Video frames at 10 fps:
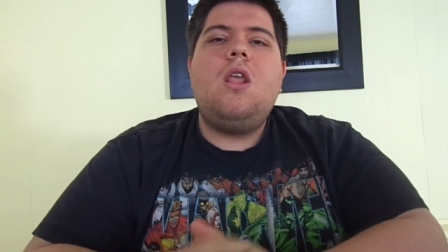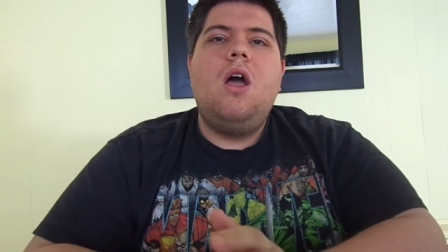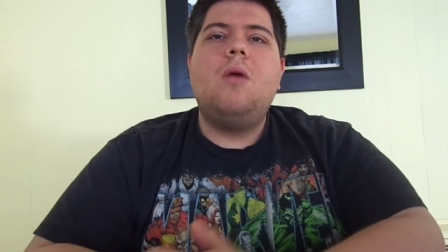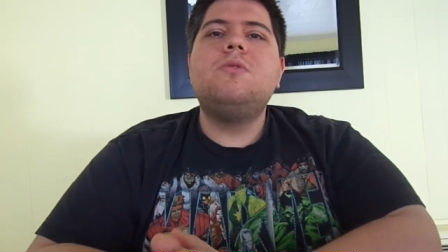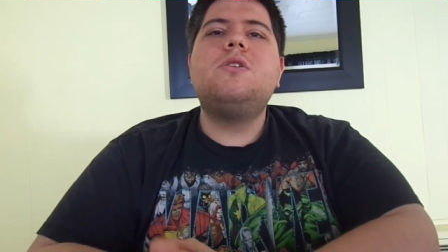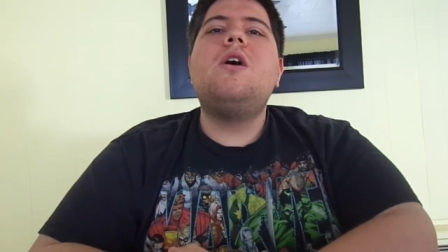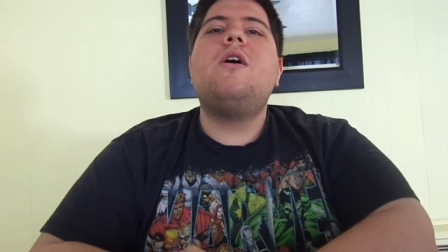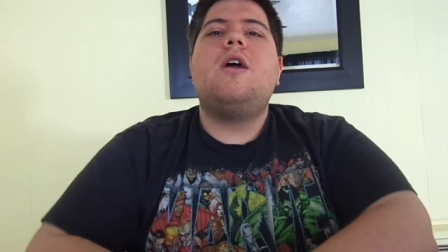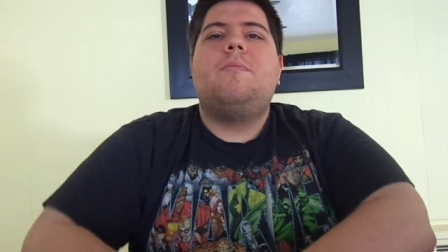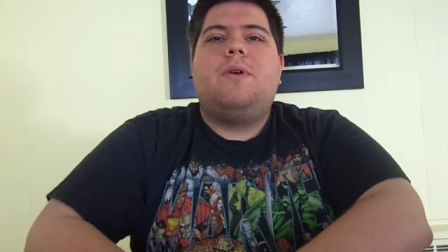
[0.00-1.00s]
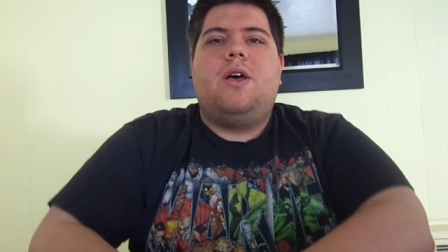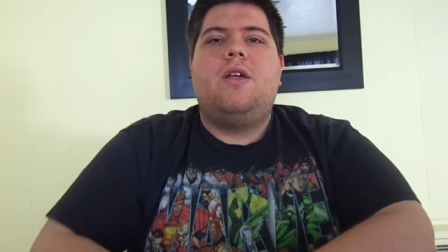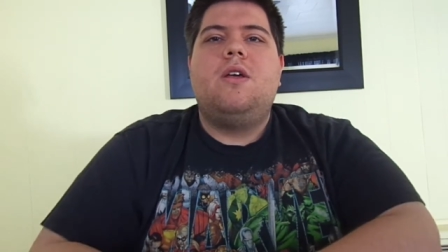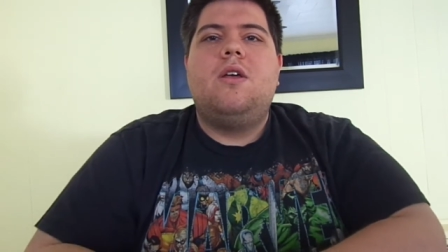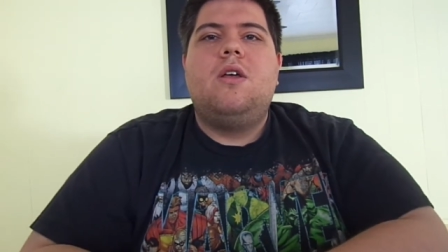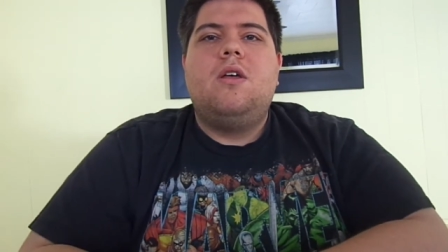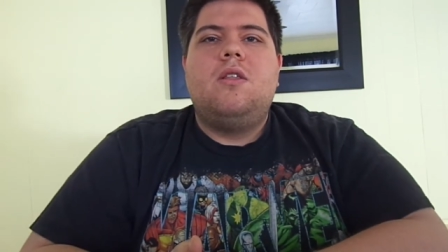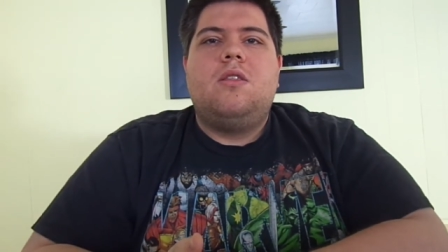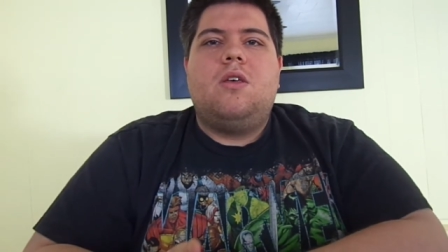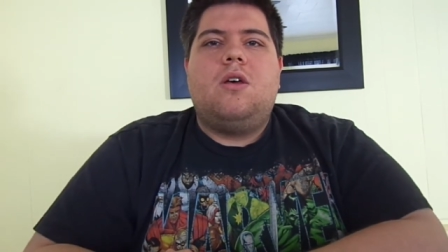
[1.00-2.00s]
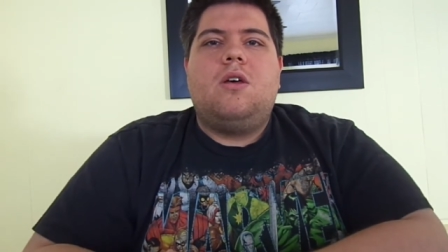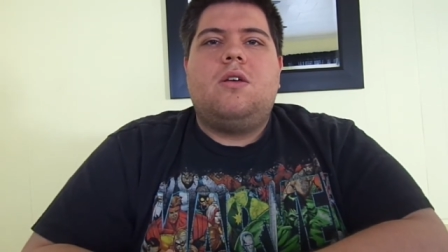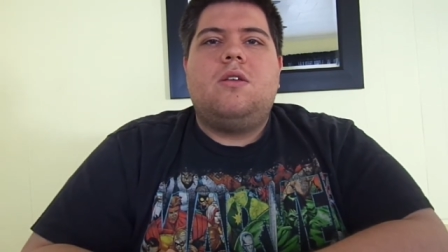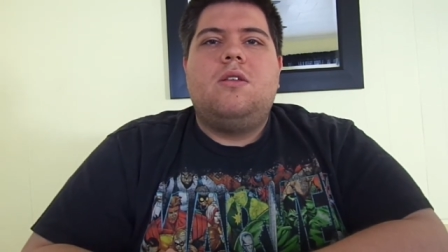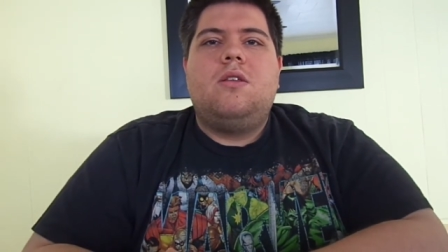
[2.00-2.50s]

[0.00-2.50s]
I'm sorry, but the